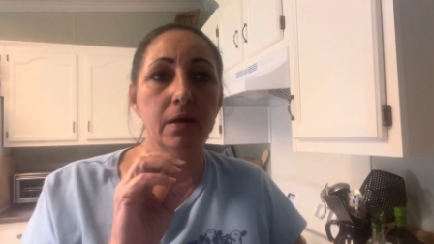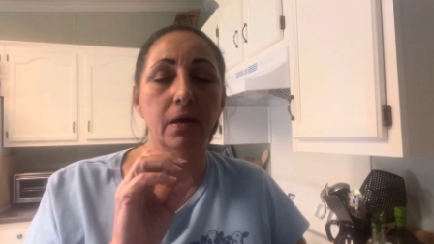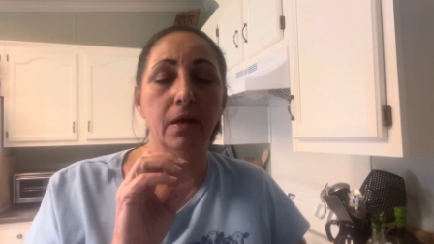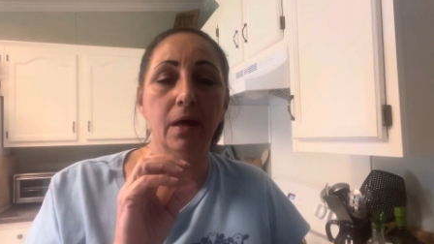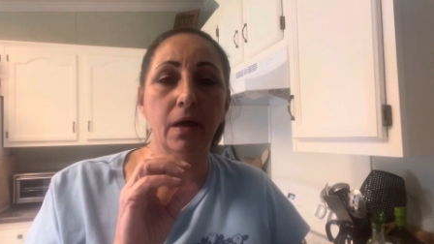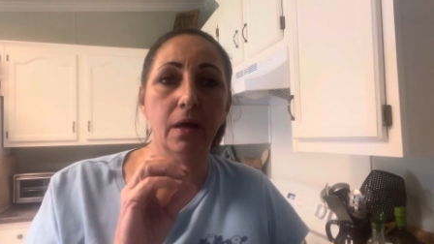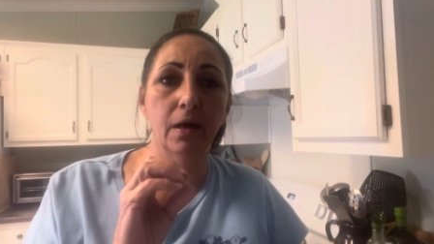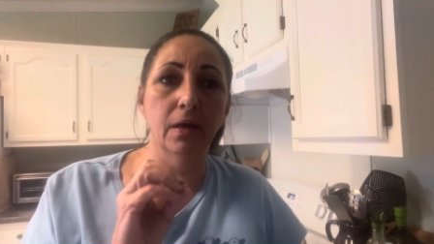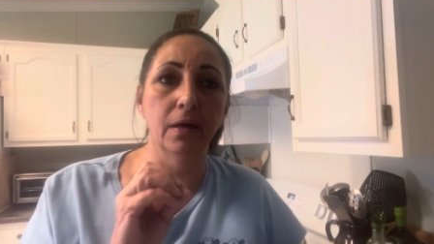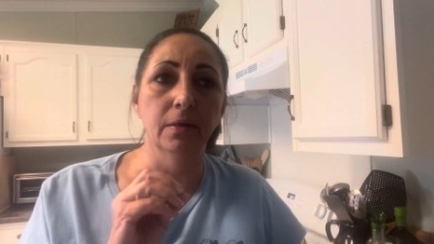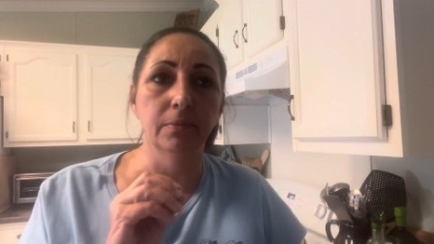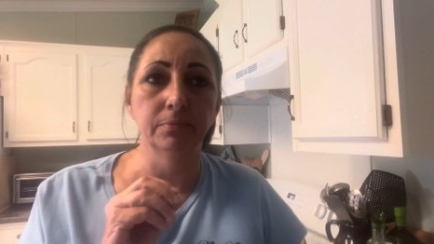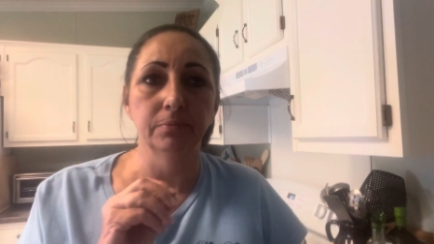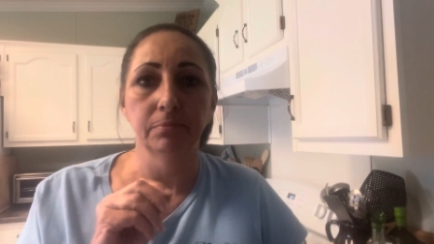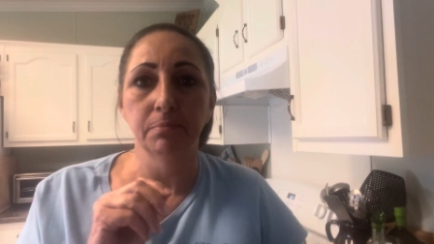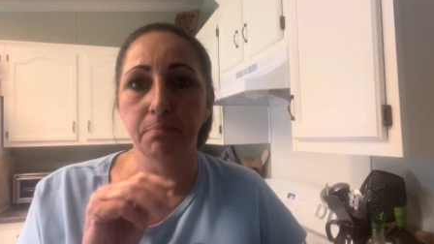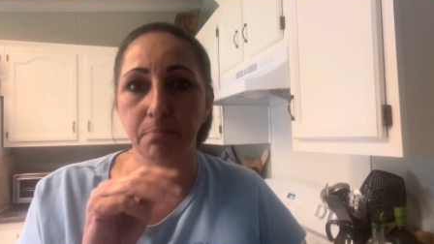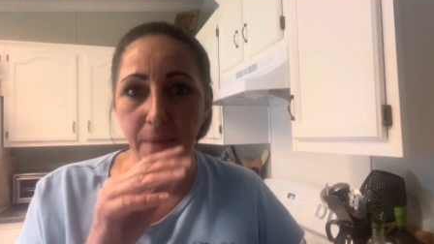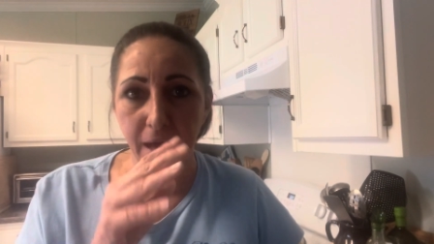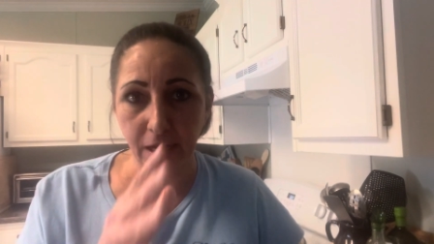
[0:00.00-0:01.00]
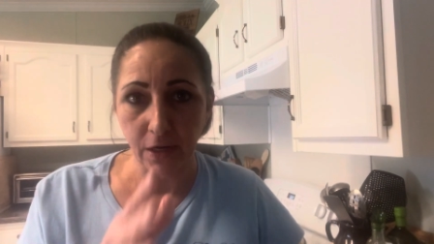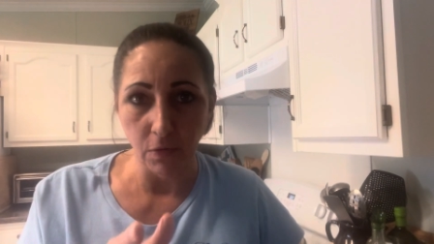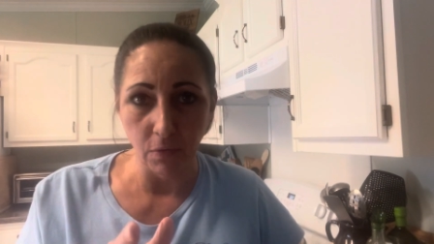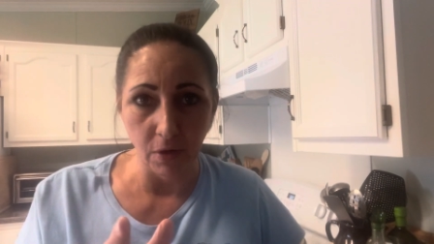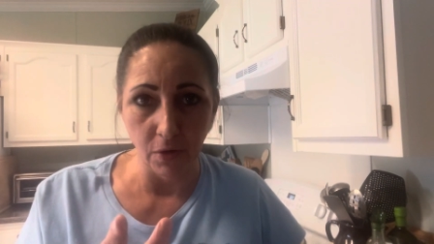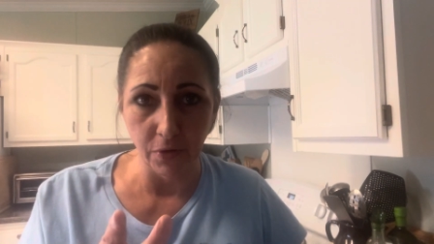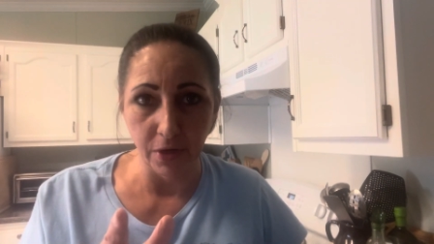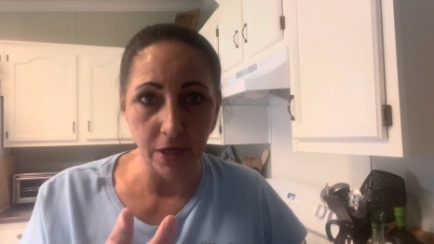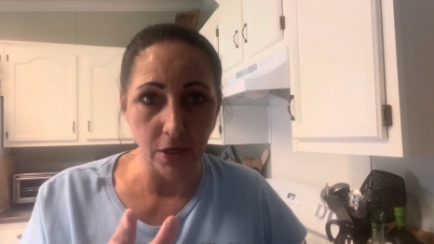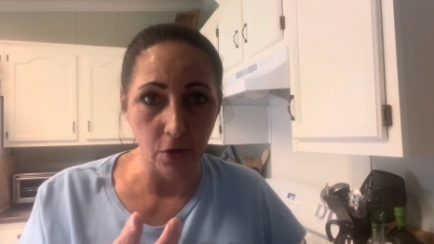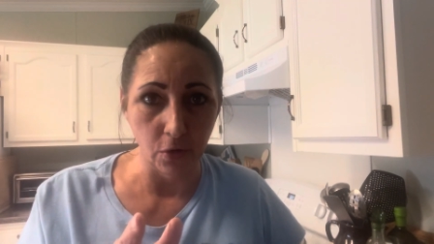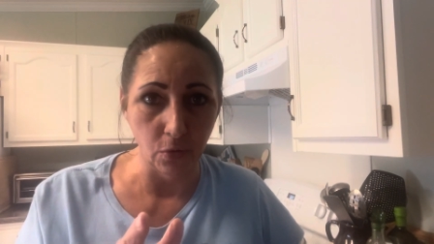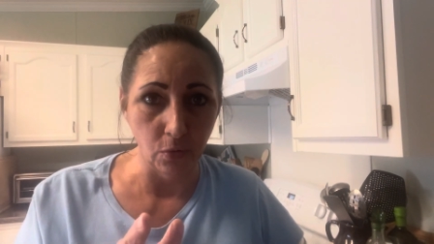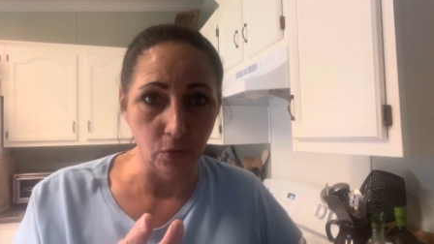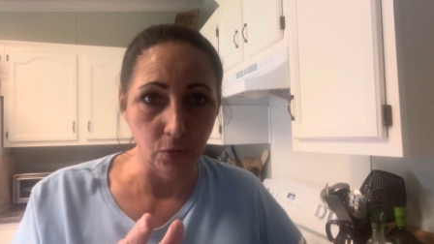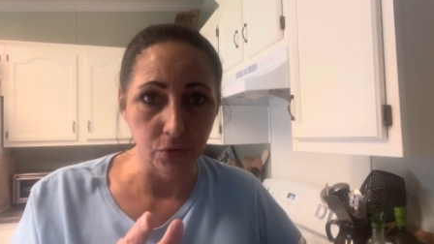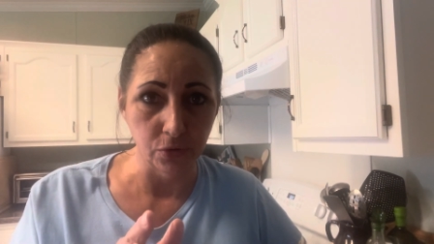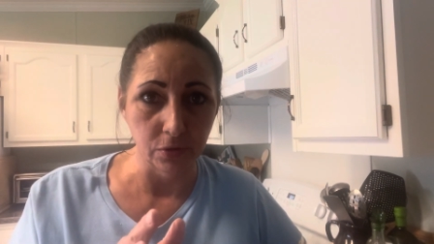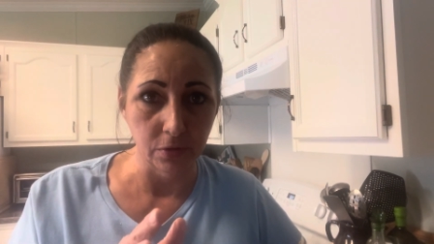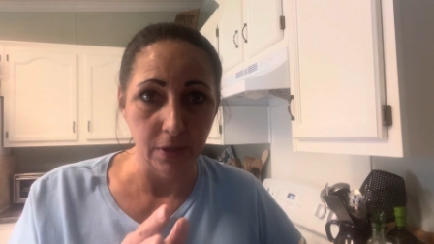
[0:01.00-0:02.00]
um, macaroni
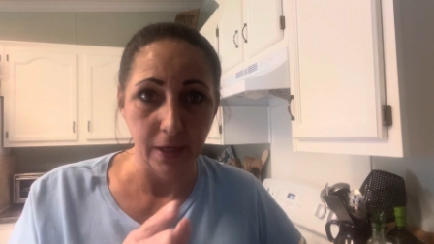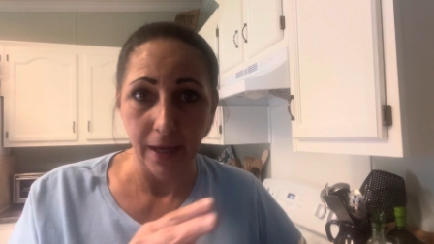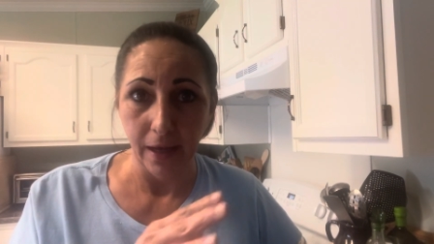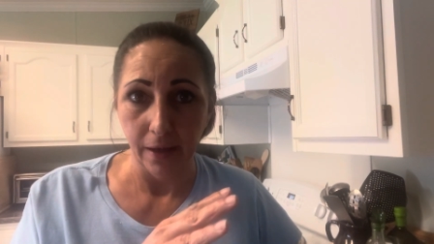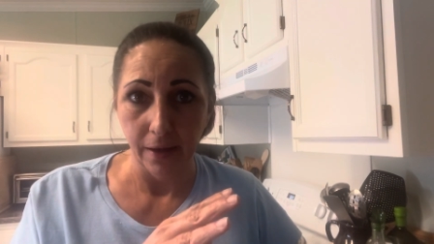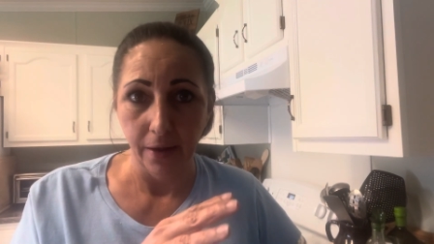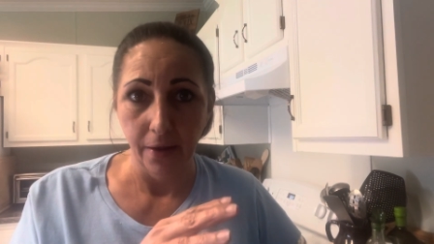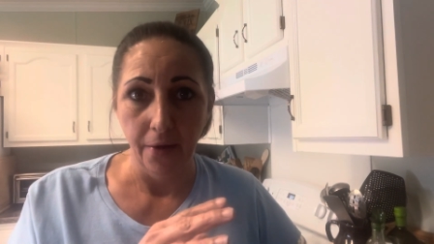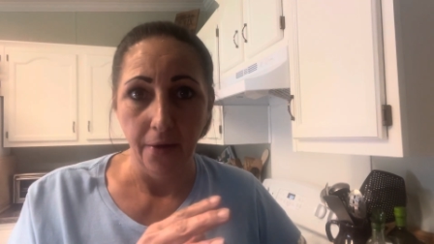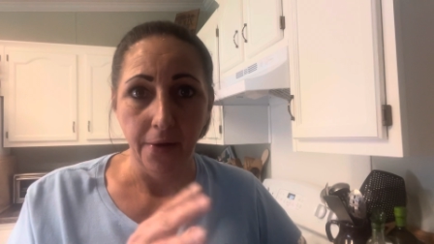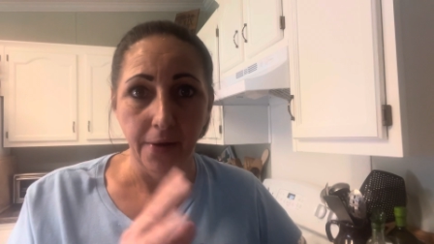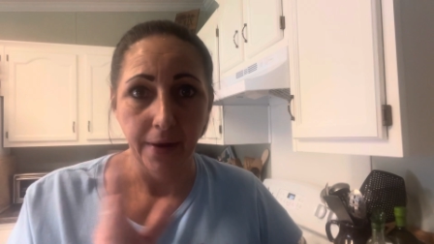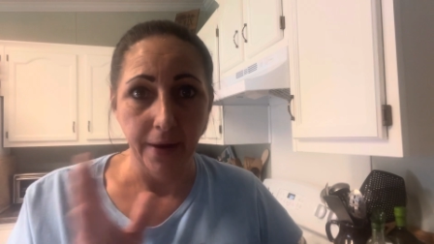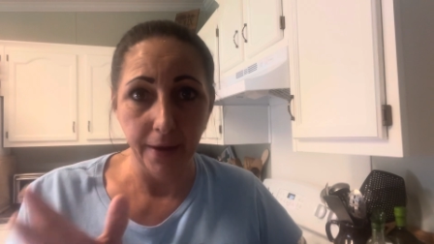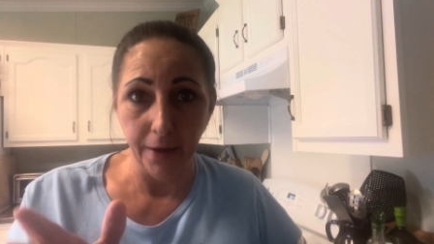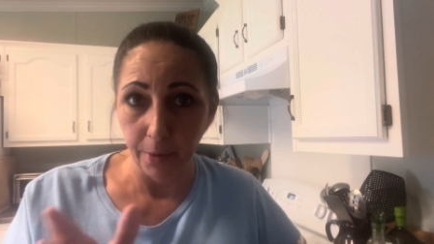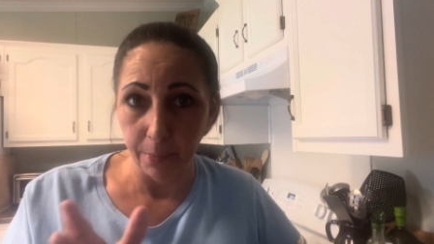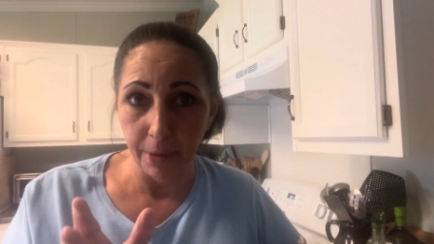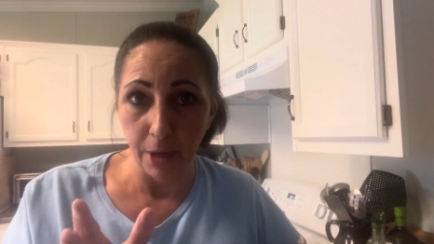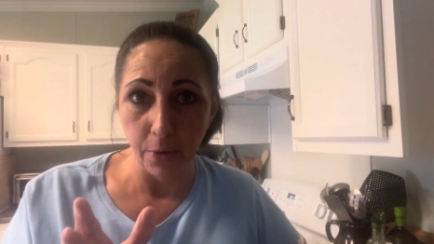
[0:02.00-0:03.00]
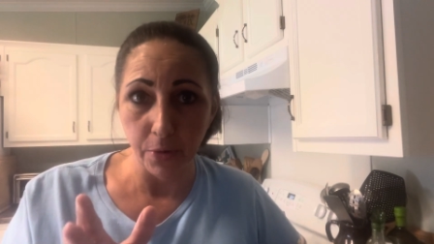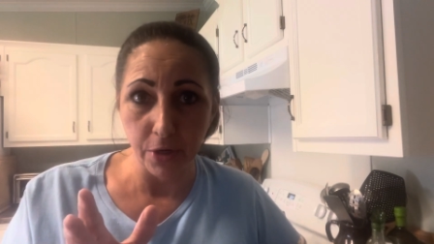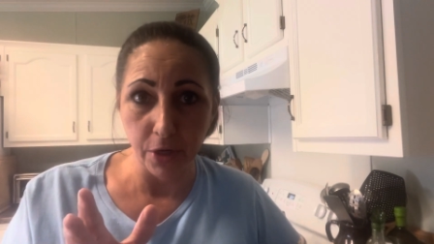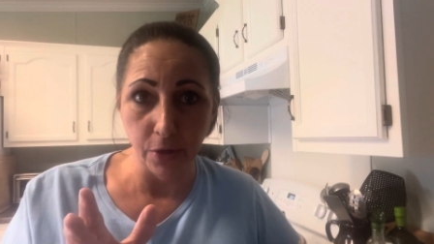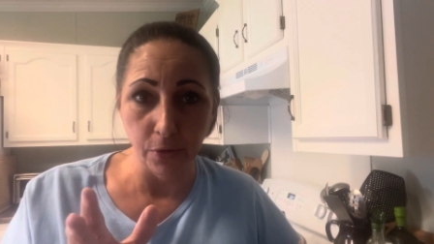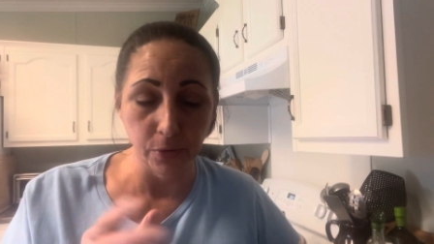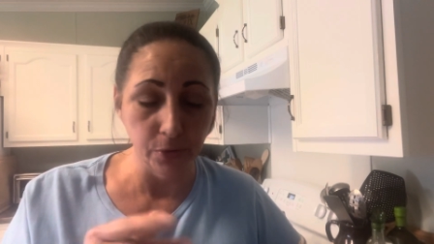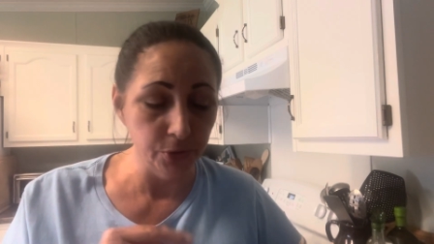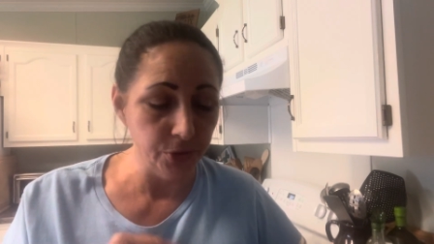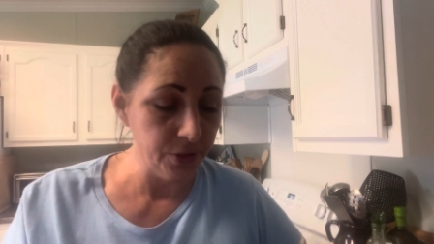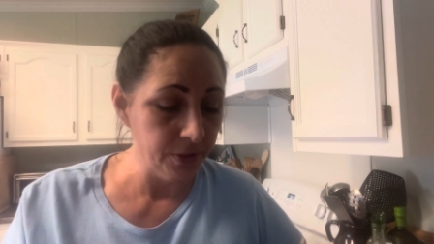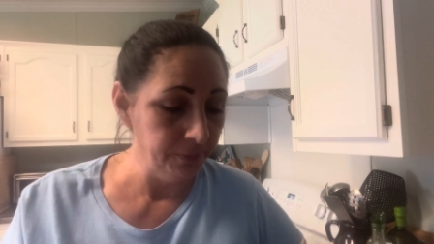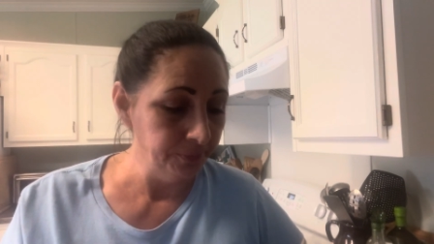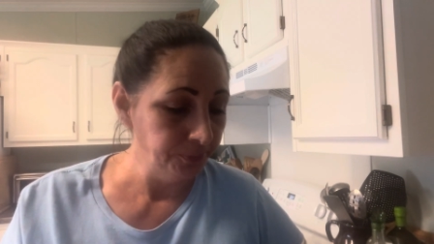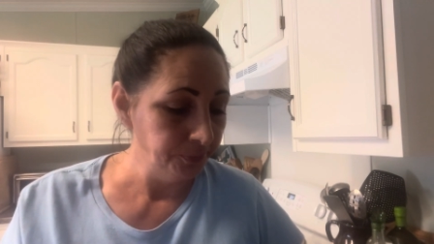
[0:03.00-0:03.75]
noodles, elbow noodles.